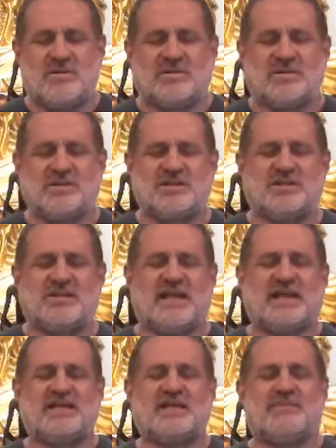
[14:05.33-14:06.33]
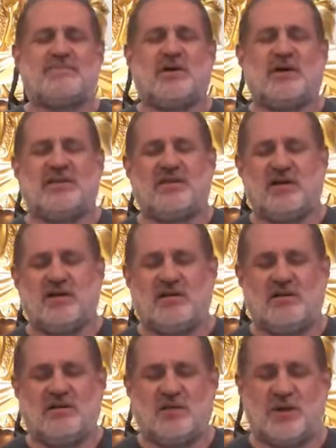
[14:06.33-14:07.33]
Let's just take a deep breath
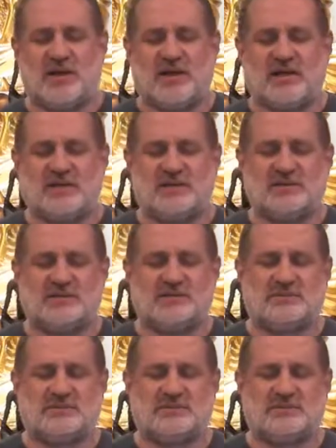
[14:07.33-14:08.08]
all the way in